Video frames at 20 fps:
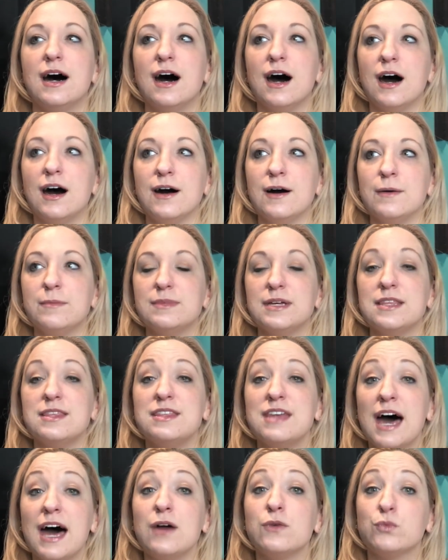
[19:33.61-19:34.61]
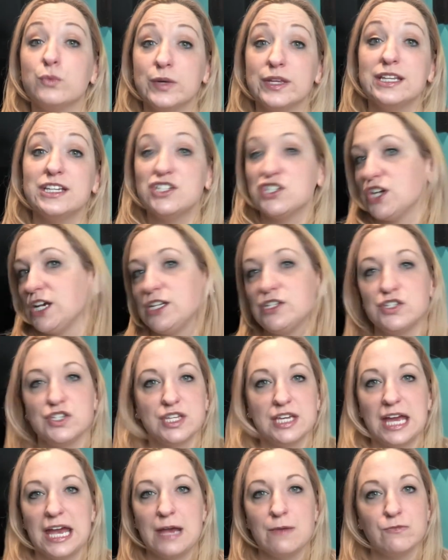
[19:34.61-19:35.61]
Um, that really changed the
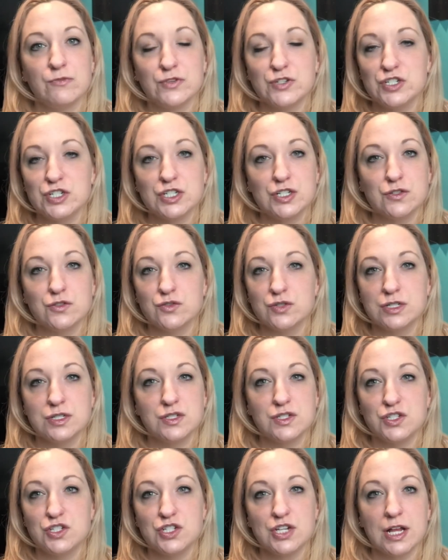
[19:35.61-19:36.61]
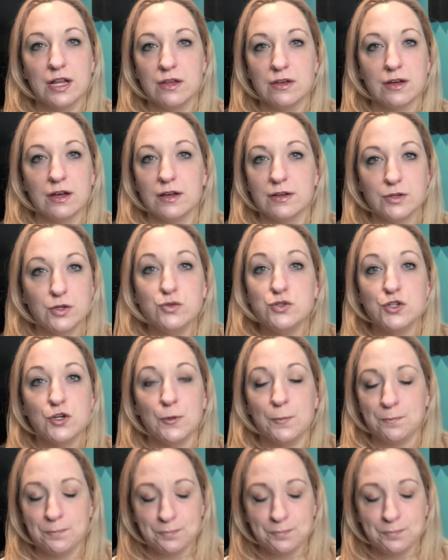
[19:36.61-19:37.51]
game for children's uh, YouTube.